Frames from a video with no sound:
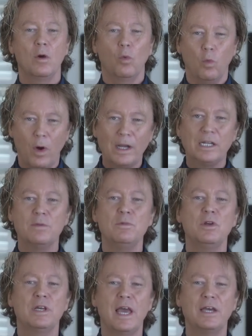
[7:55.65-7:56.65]
one
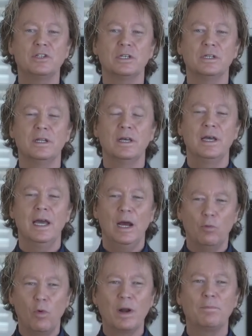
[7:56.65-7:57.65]
communication,
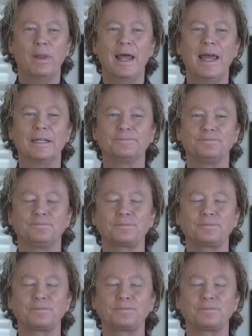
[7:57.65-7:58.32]
and one plan.